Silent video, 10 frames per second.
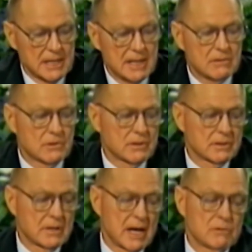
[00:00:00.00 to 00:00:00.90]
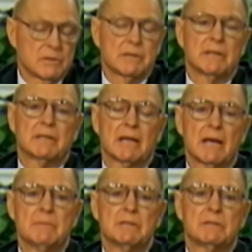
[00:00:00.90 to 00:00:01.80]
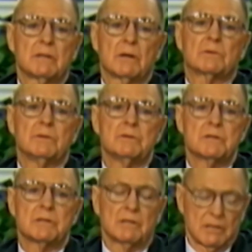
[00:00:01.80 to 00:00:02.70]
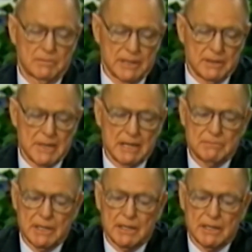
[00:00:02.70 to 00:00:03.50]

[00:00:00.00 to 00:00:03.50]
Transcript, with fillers: Now, I want to I wanna take time and talk to you just a little bit about